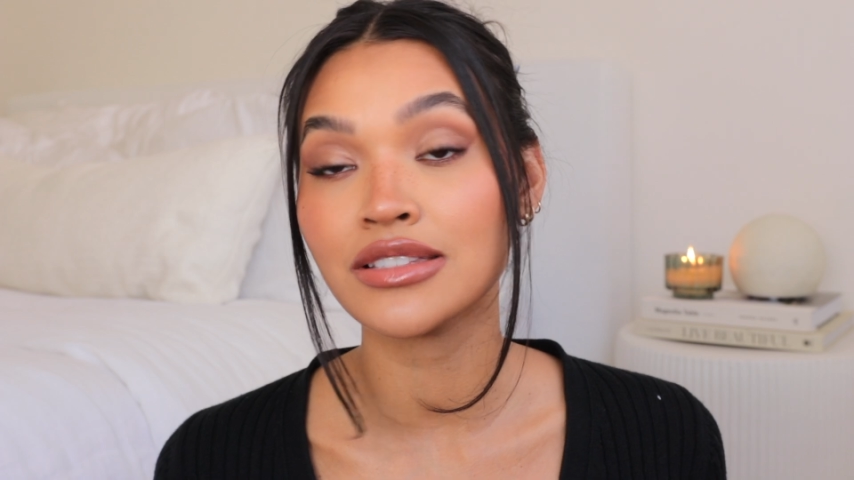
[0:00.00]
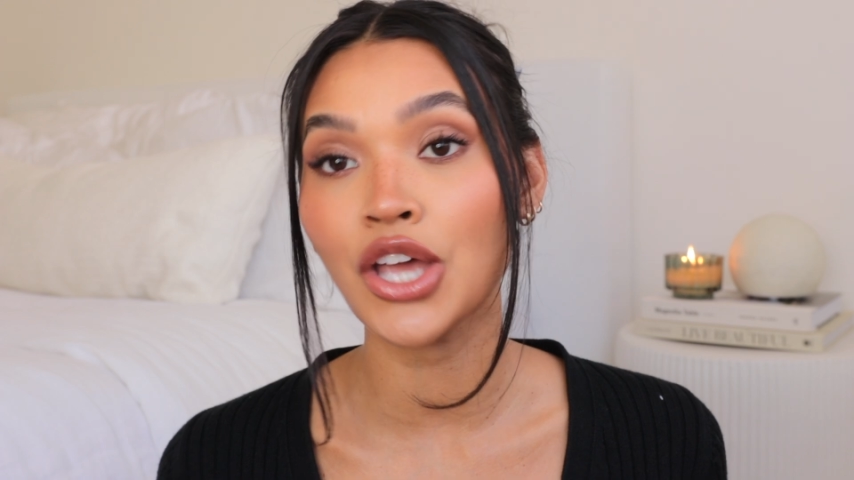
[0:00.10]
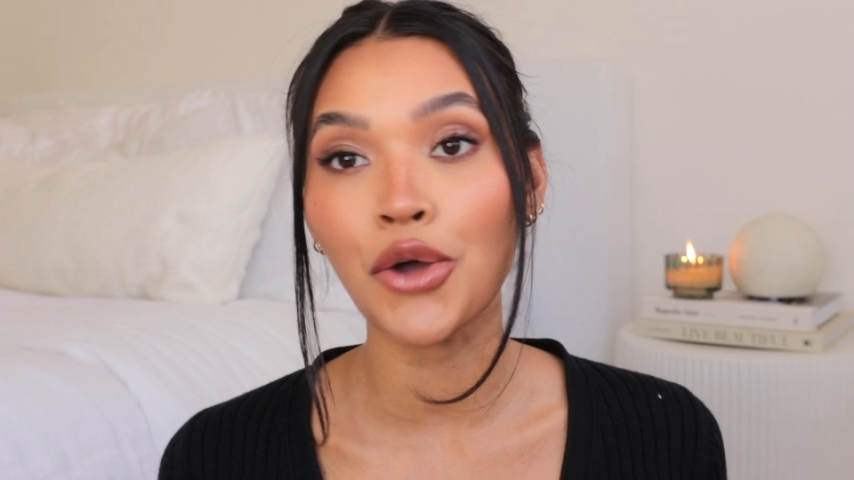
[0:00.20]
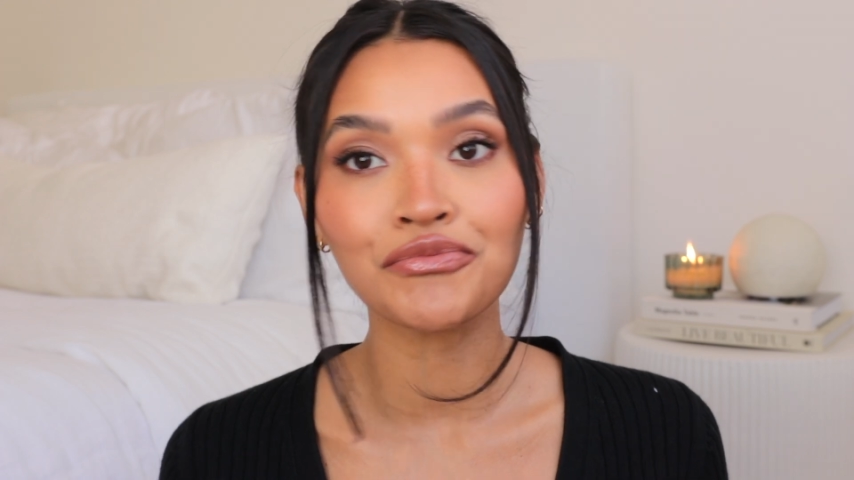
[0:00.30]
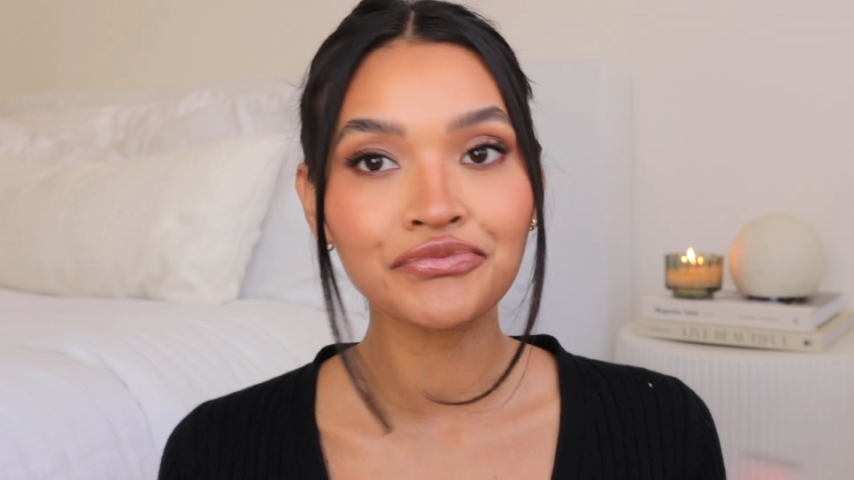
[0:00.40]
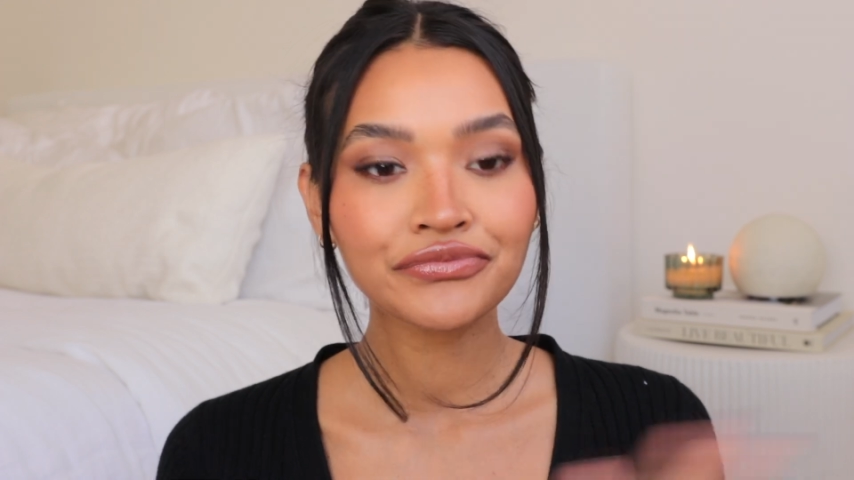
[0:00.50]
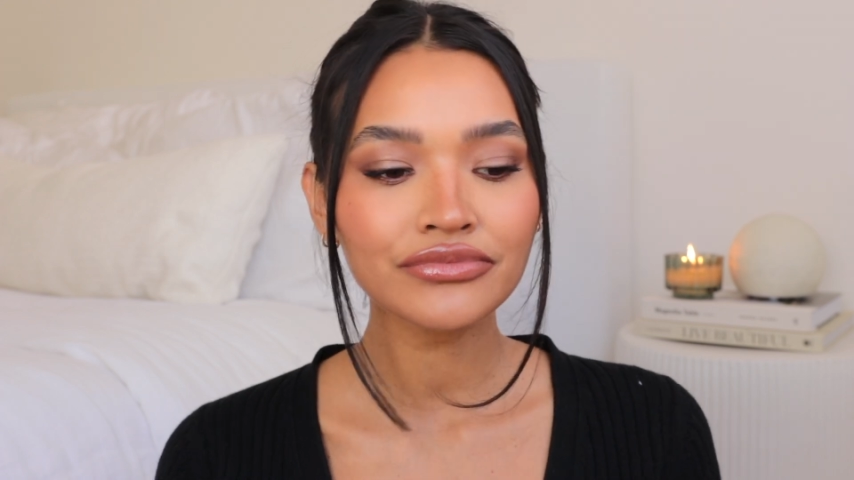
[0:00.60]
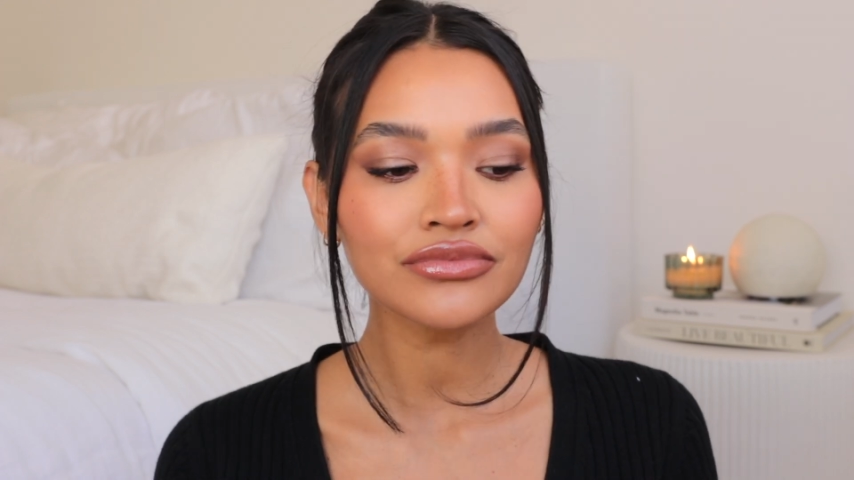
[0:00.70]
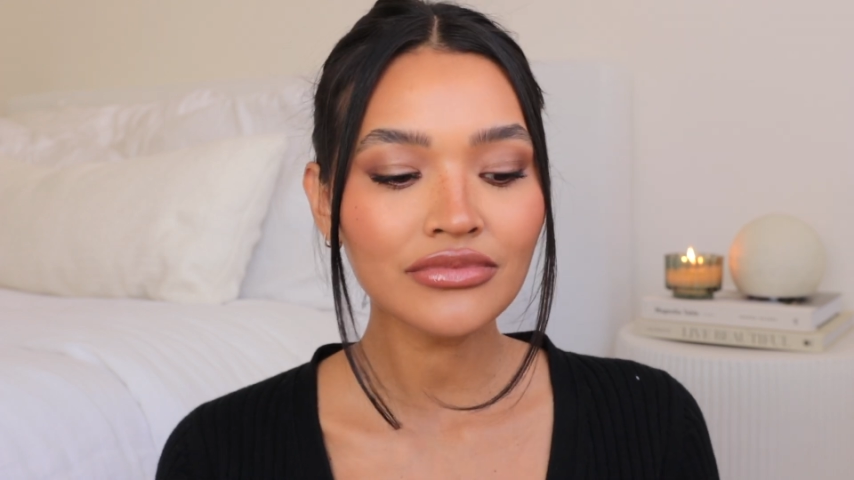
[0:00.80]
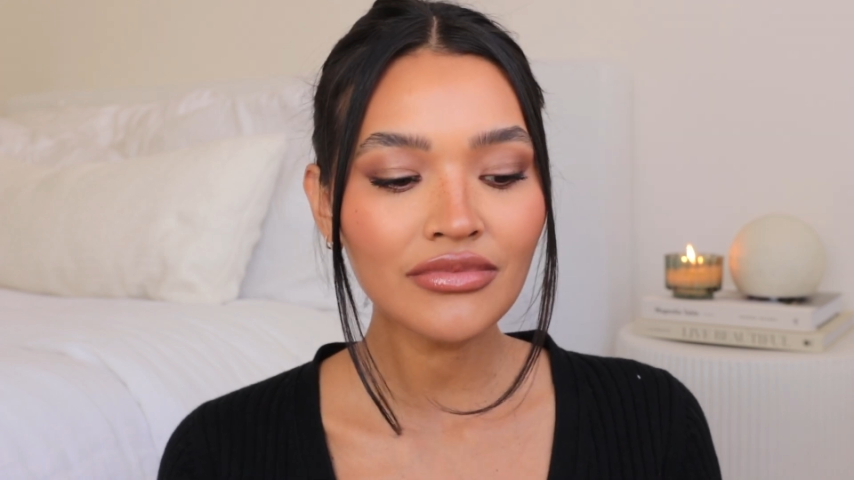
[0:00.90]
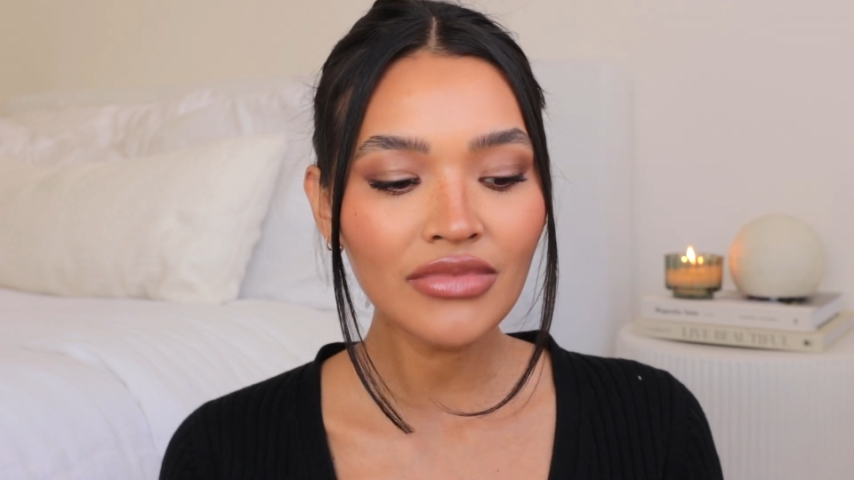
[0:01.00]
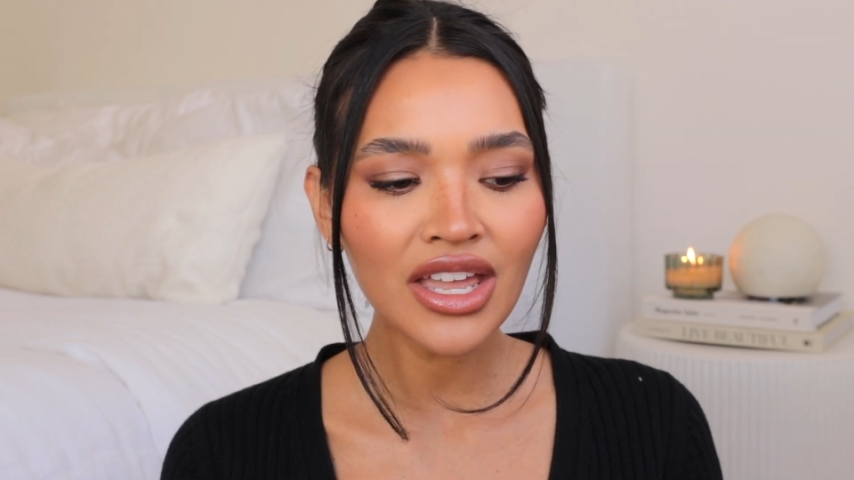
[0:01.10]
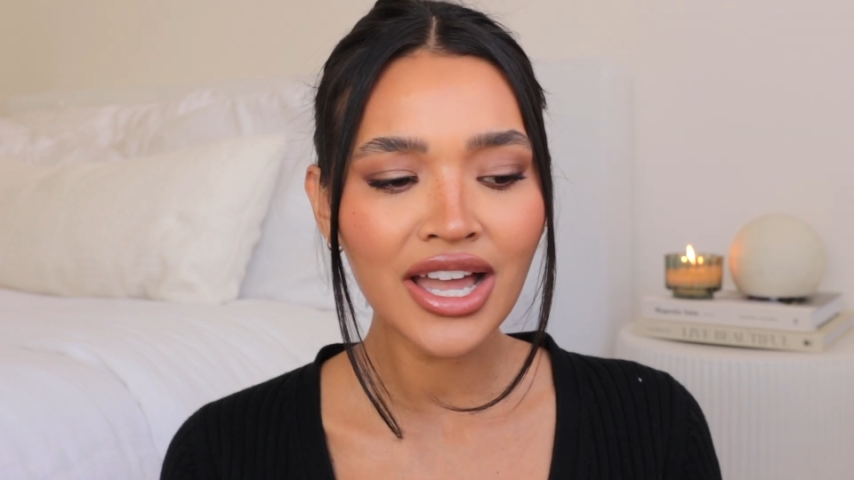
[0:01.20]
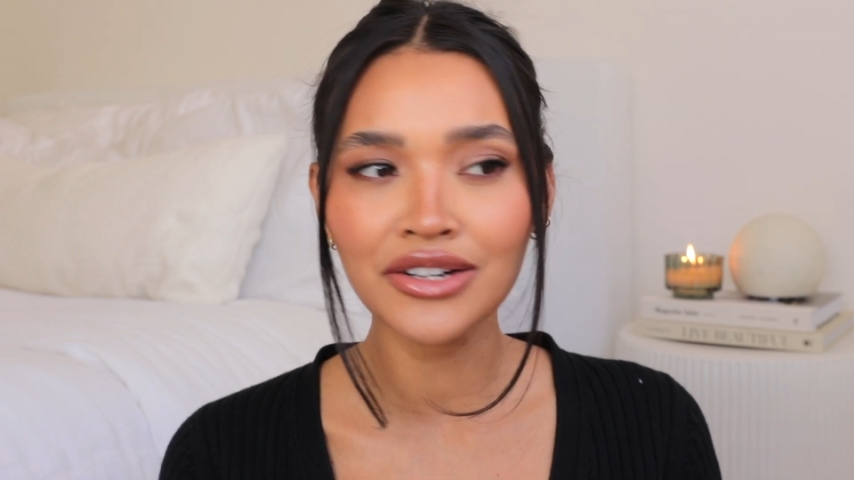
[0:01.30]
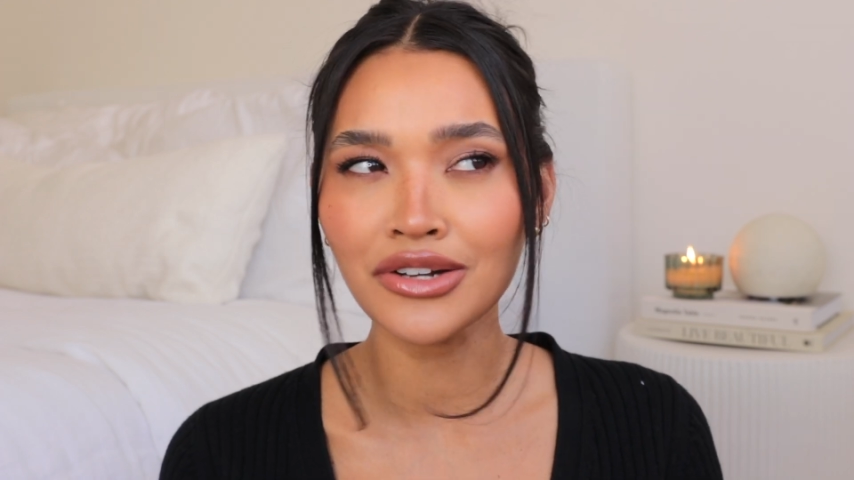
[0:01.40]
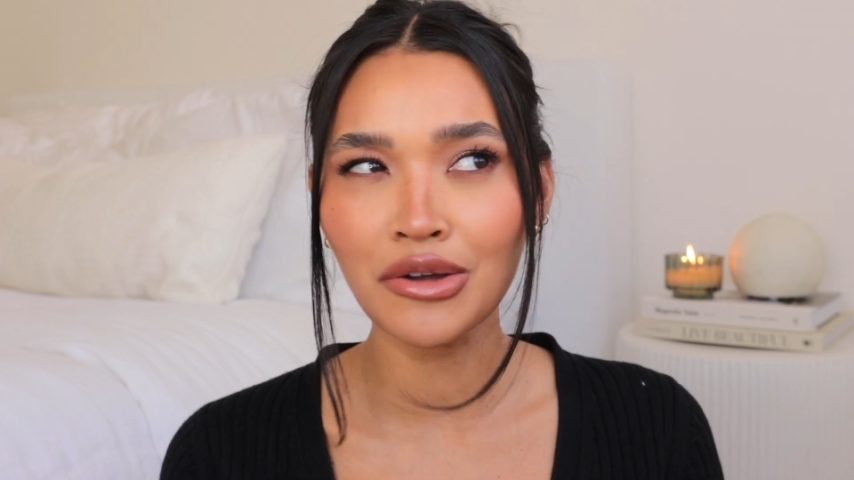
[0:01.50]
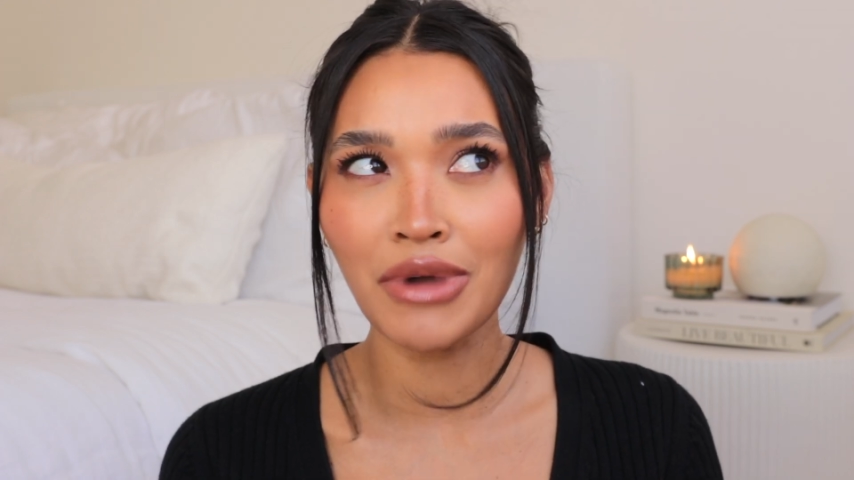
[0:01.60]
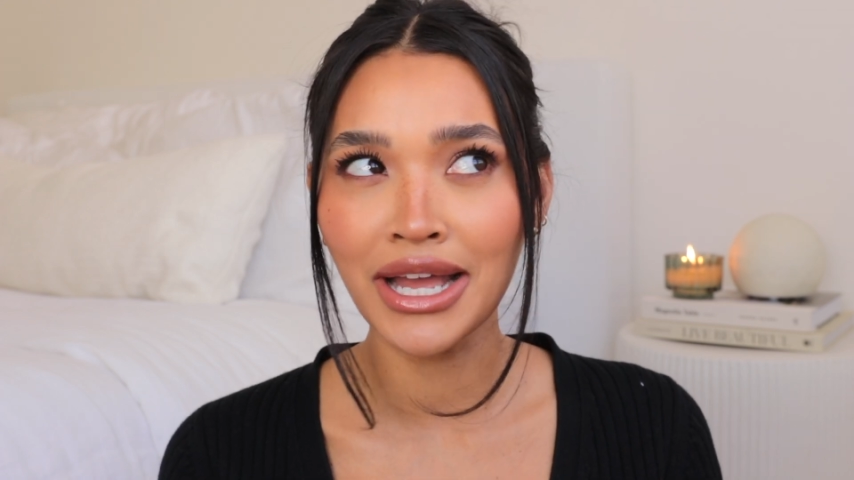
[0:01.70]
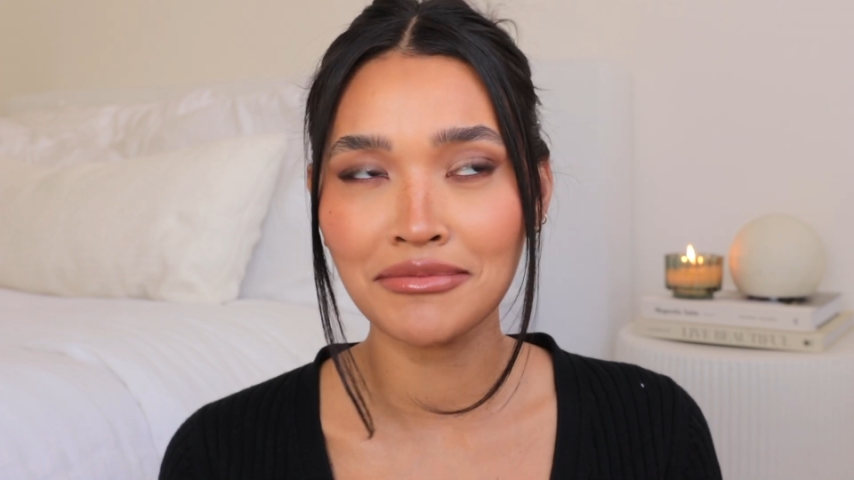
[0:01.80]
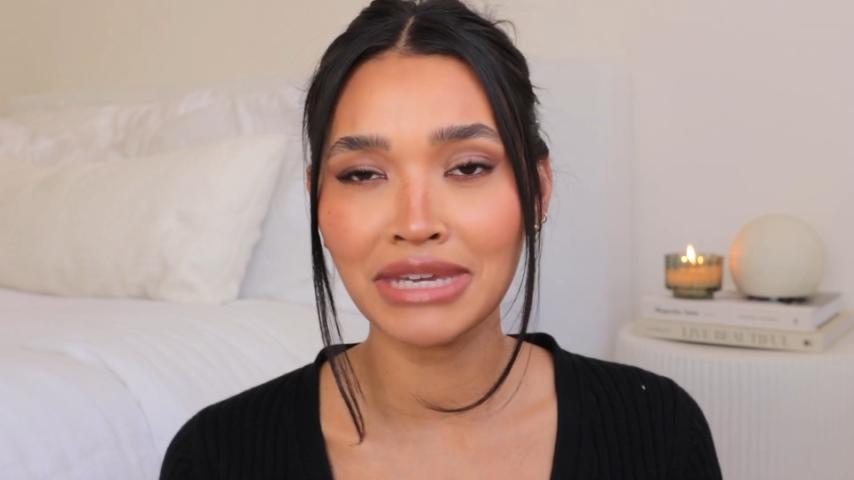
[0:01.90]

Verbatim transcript: So I don't know why I'm